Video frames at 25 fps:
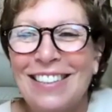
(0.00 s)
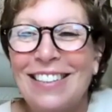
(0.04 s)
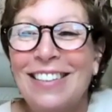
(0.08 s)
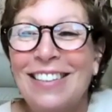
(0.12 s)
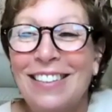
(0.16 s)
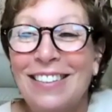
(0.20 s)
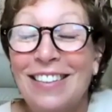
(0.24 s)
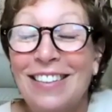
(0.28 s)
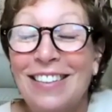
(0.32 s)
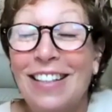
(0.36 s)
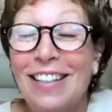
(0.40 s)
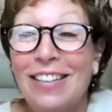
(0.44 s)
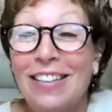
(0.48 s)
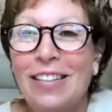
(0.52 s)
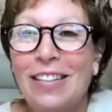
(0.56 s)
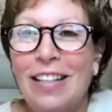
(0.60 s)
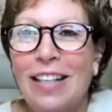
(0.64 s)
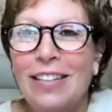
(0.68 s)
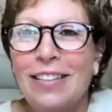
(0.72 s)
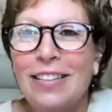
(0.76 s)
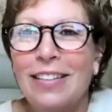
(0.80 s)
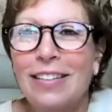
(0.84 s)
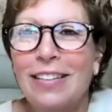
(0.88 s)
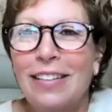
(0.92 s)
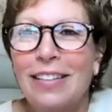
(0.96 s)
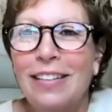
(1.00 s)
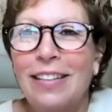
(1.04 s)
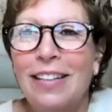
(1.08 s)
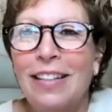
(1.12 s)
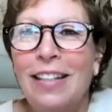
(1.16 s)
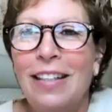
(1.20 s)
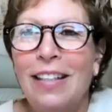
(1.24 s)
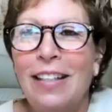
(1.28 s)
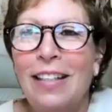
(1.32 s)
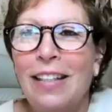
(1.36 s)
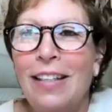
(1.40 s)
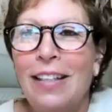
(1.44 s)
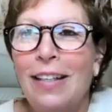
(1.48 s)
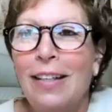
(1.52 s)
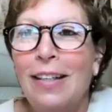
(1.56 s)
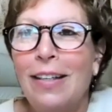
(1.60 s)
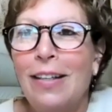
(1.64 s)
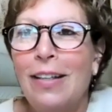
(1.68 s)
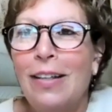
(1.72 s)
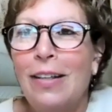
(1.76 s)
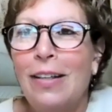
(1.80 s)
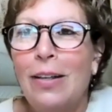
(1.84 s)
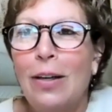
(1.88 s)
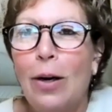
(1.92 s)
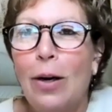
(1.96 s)
Yeah, excellent.
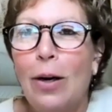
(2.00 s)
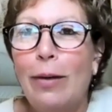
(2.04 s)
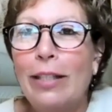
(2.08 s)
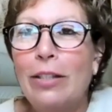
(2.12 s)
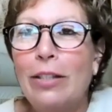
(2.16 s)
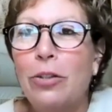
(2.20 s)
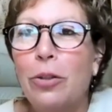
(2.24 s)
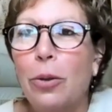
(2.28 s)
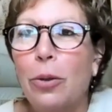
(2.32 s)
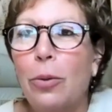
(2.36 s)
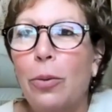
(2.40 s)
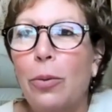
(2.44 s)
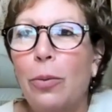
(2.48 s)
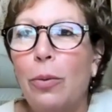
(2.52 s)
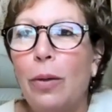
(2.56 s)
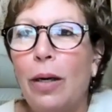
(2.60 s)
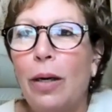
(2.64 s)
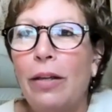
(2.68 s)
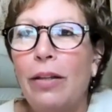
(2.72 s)
All right, so I think